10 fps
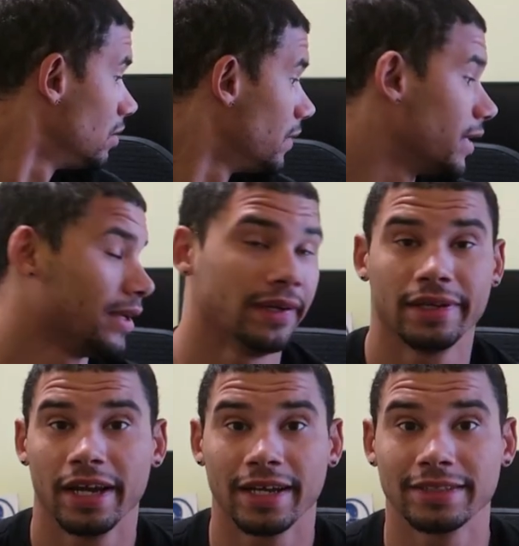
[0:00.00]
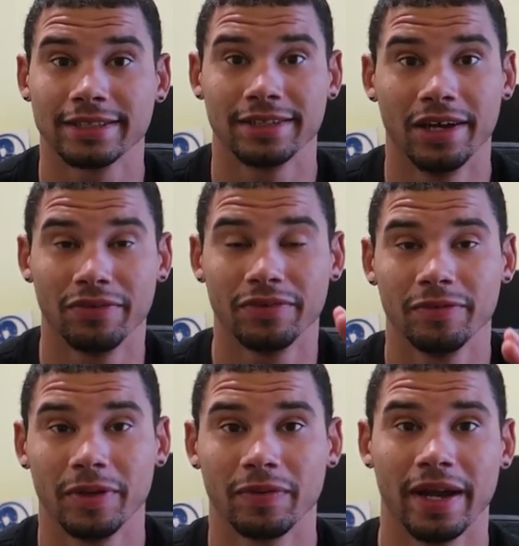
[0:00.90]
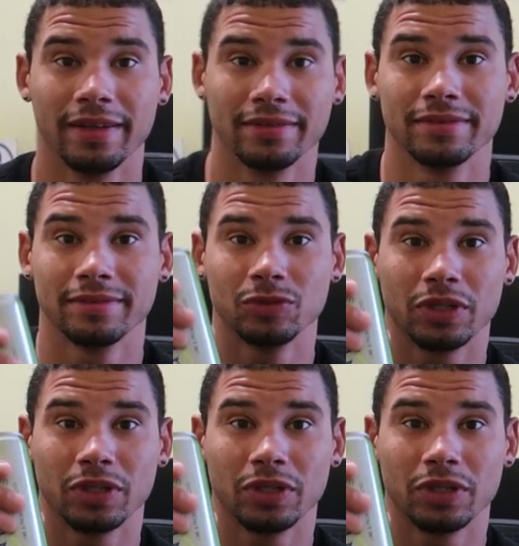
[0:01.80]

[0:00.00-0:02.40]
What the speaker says: But I guess that's enough of me ranting.